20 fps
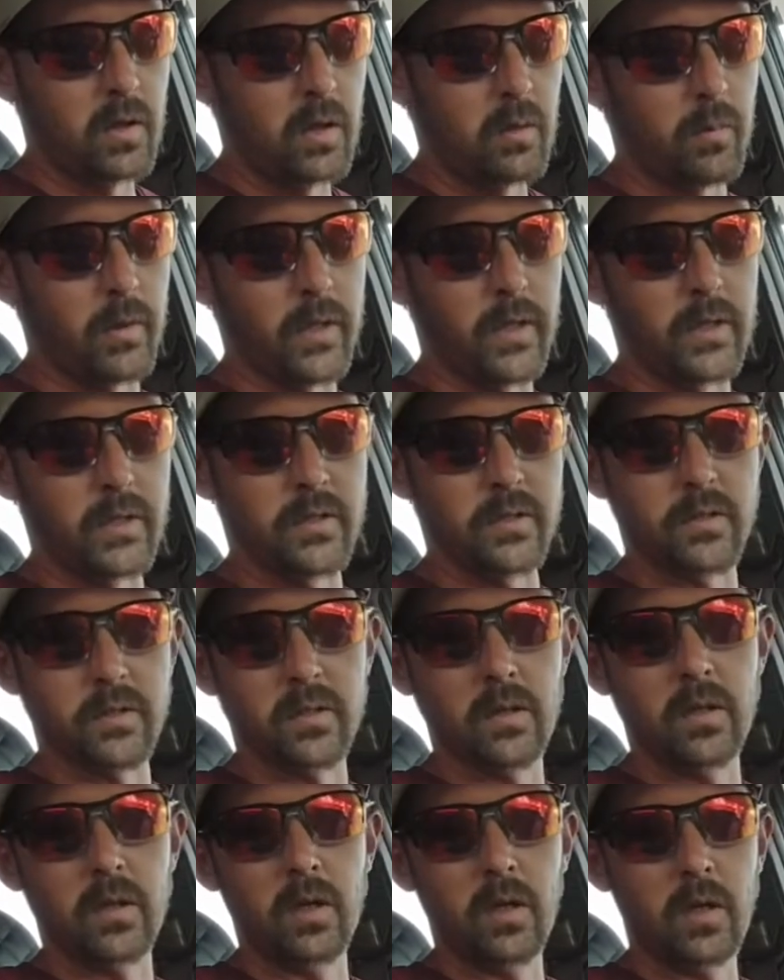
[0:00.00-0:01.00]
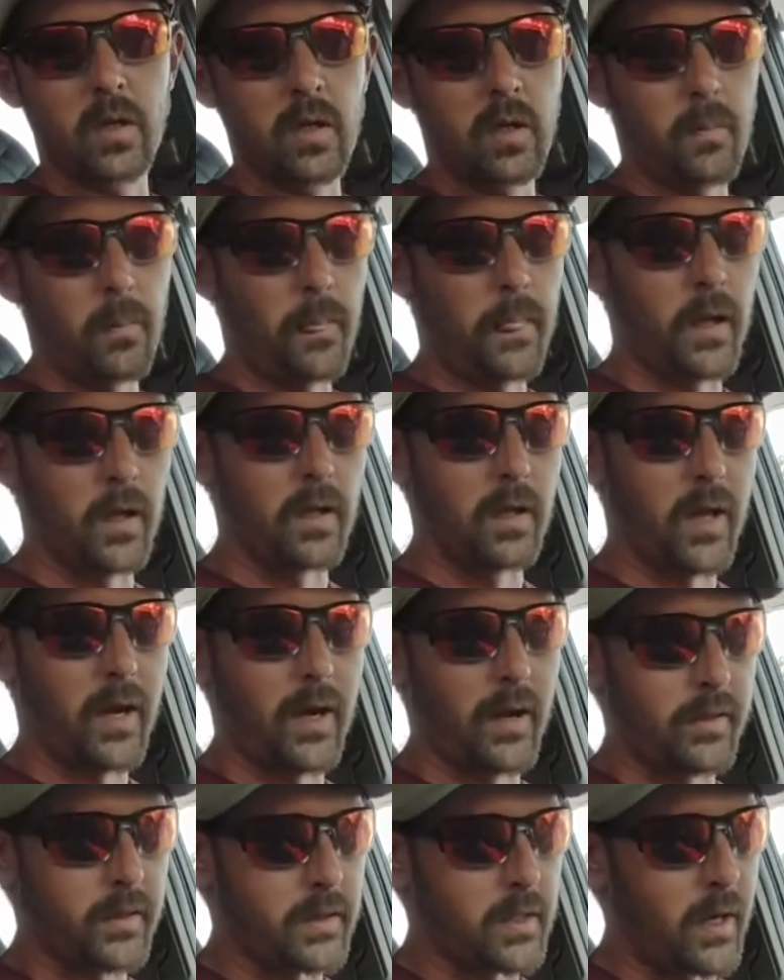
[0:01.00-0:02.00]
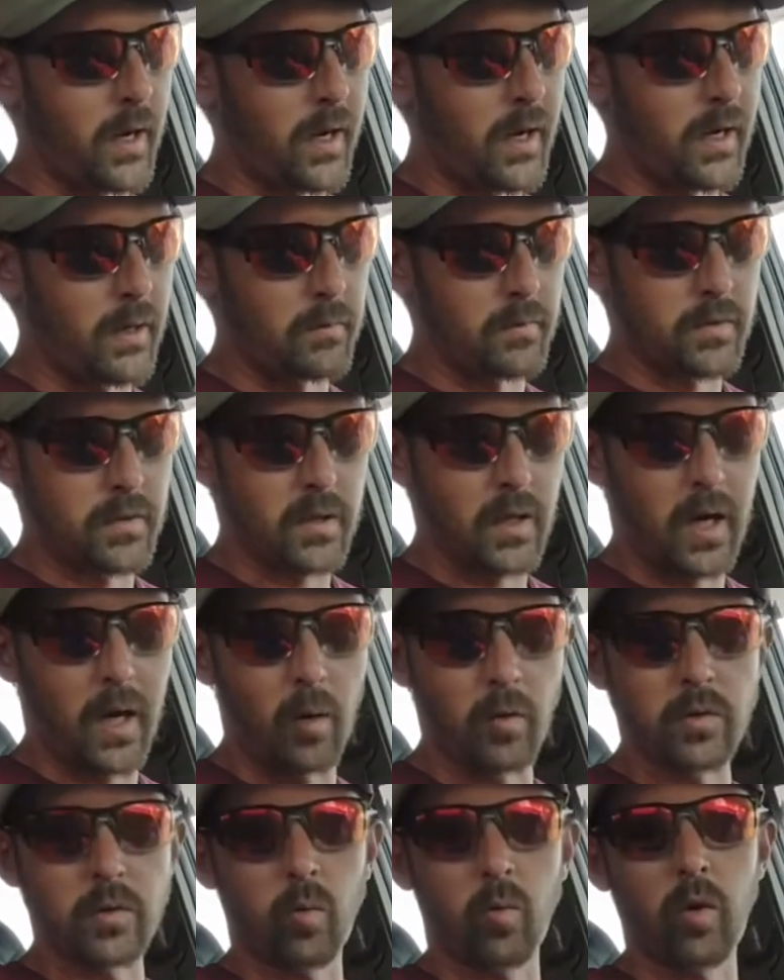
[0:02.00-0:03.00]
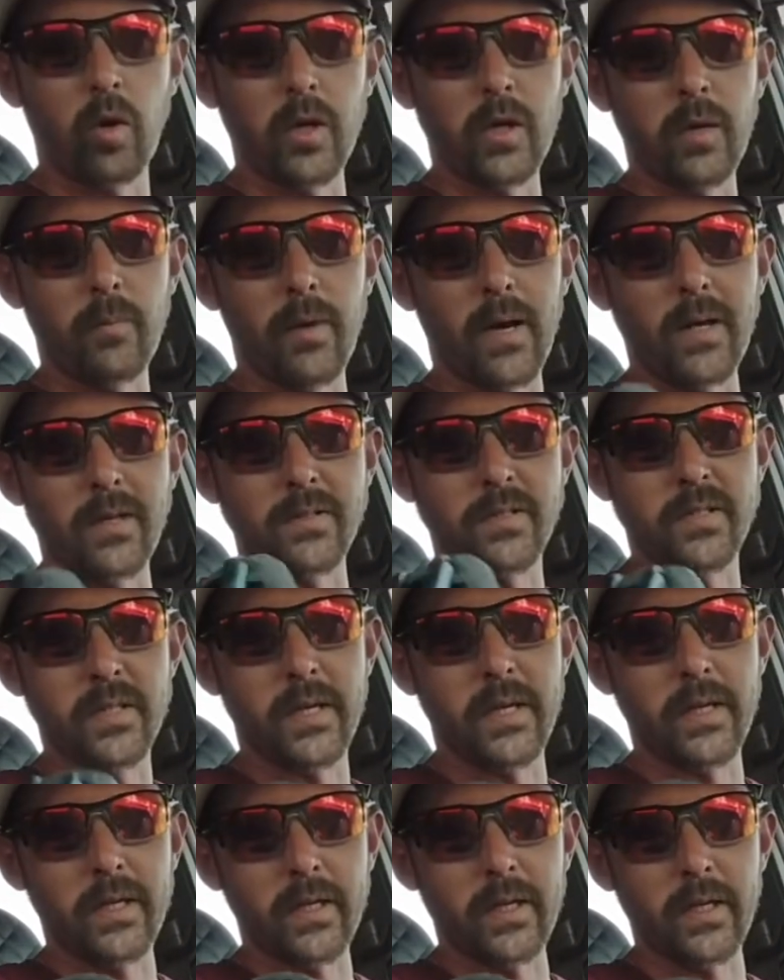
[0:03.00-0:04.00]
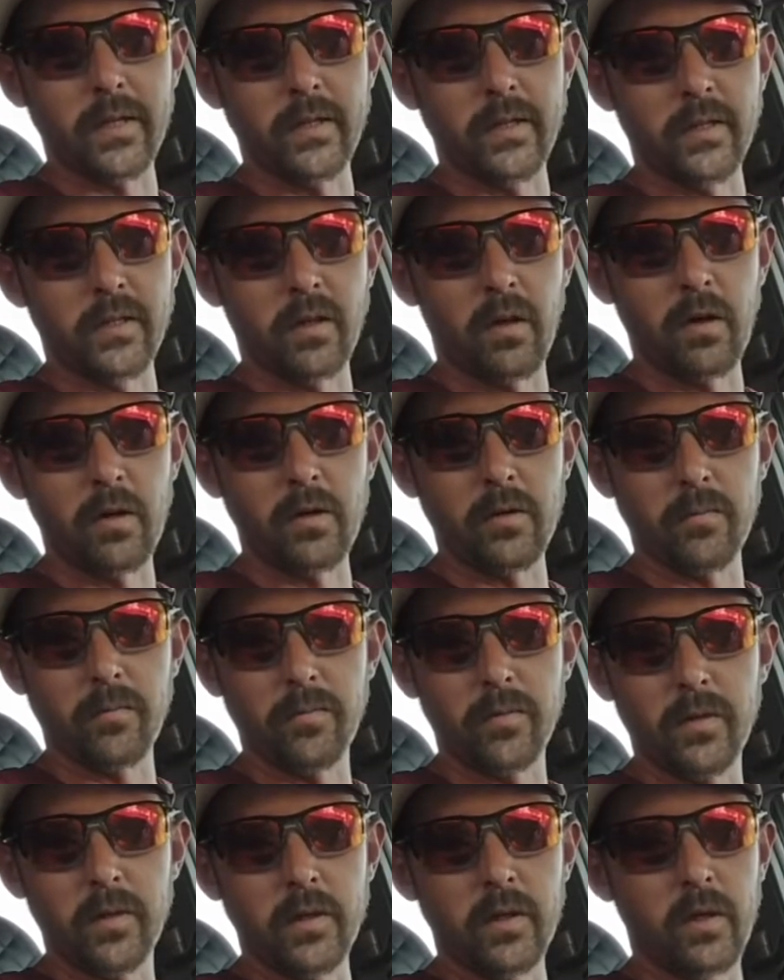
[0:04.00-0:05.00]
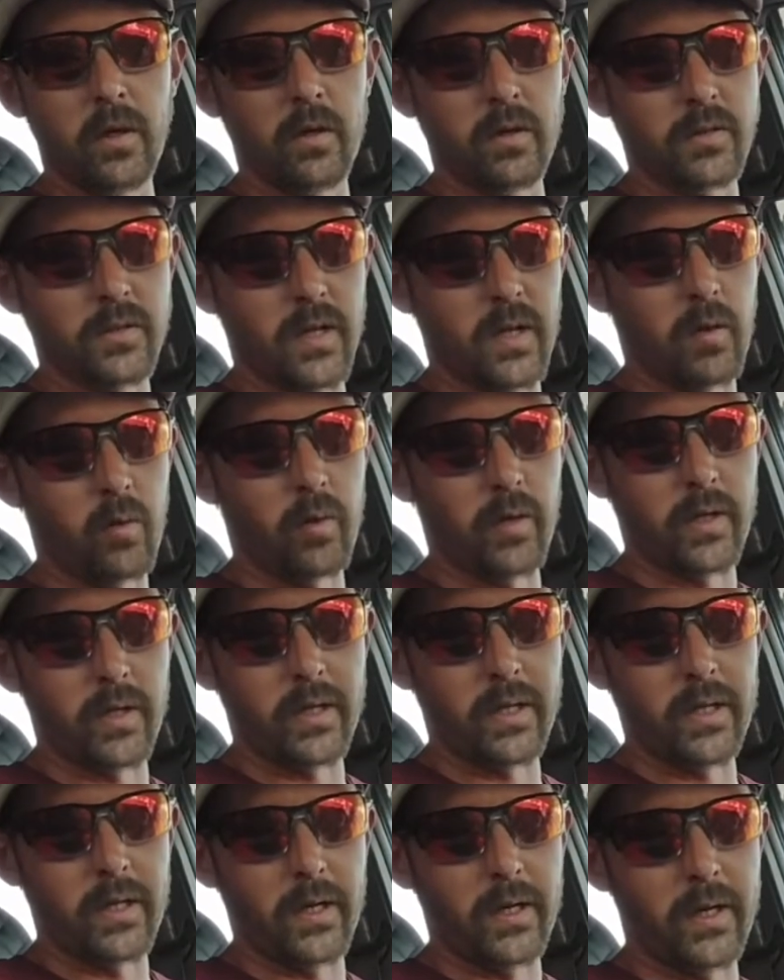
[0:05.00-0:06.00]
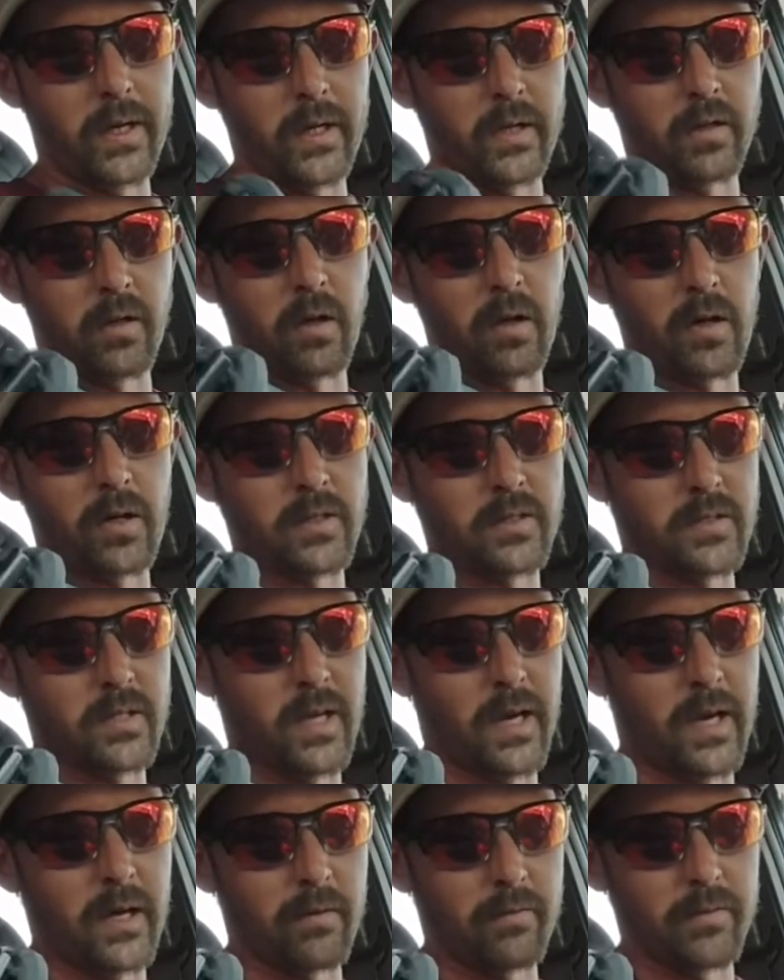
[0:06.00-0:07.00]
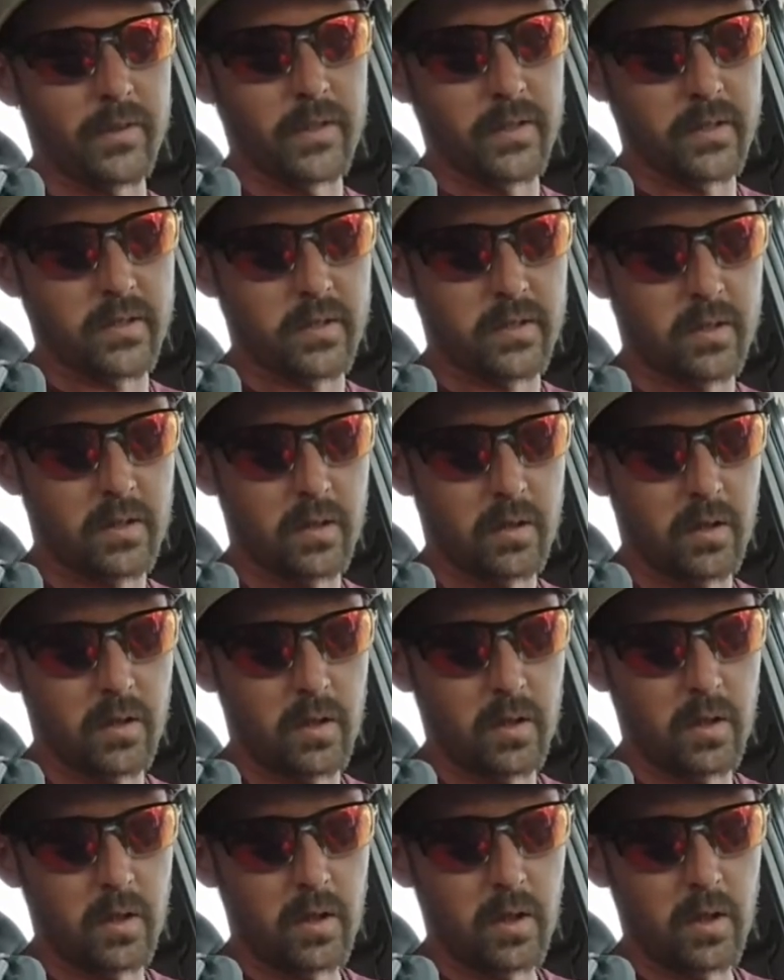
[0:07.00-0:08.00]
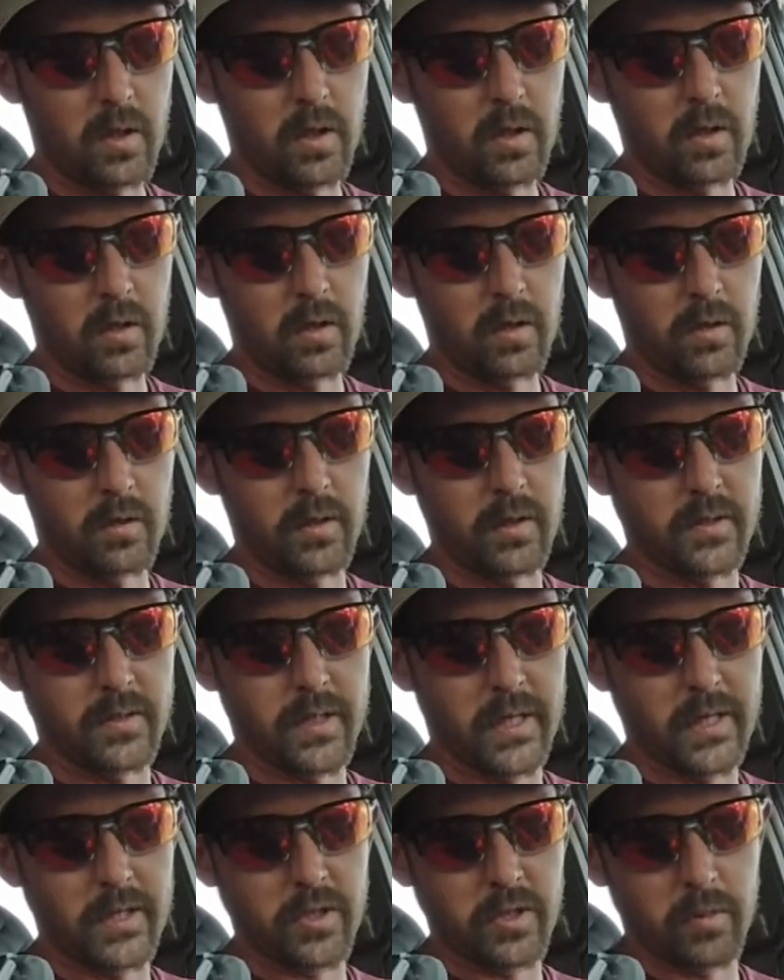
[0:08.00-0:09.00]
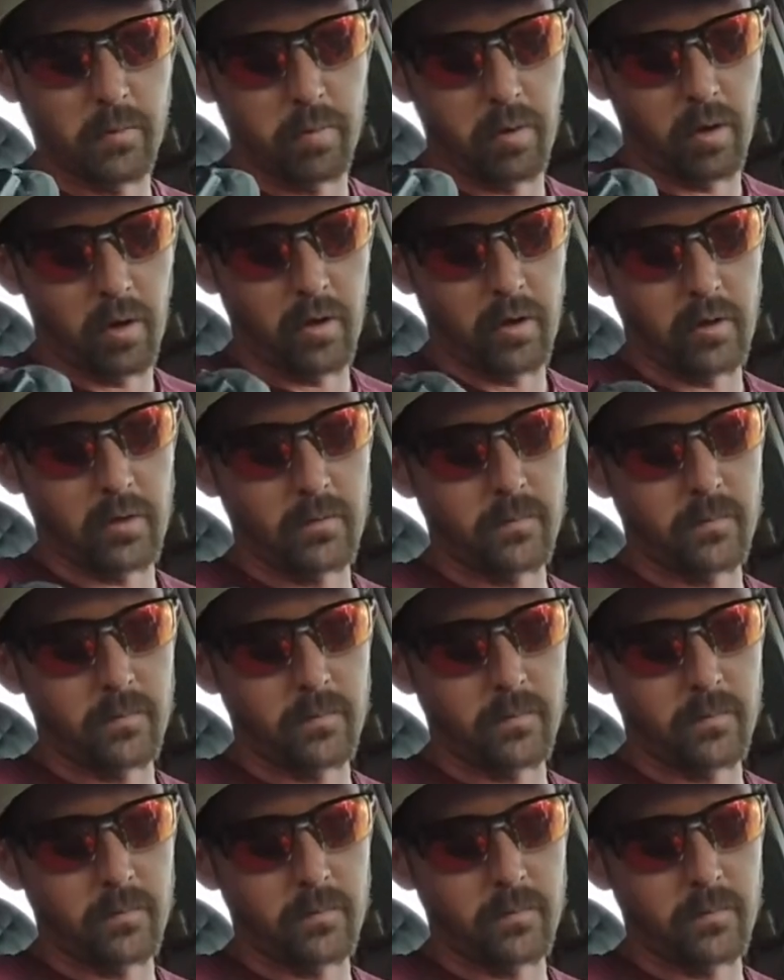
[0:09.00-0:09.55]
because a lot of the times I was worried about setting it in the dirt, you know, because I don't want to get any dirt inside of this engine part,